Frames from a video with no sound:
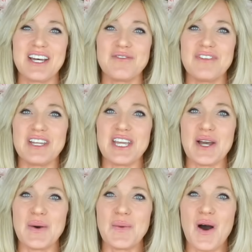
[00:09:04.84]

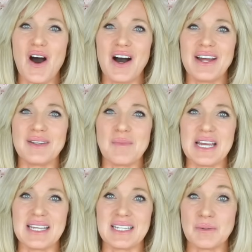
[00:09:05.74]
video on
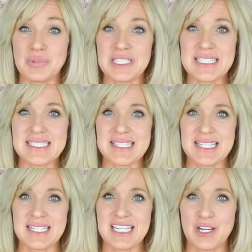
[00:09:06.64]
my complete
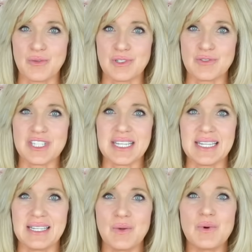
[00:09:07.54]
skincare
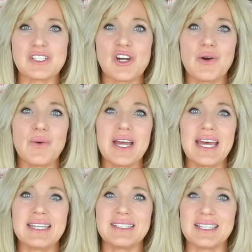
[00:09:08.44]
routine, which I'll go
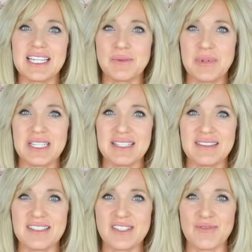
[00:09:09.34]
ahead and link beneath
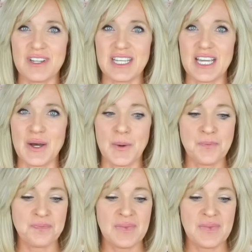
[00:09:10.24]
this video,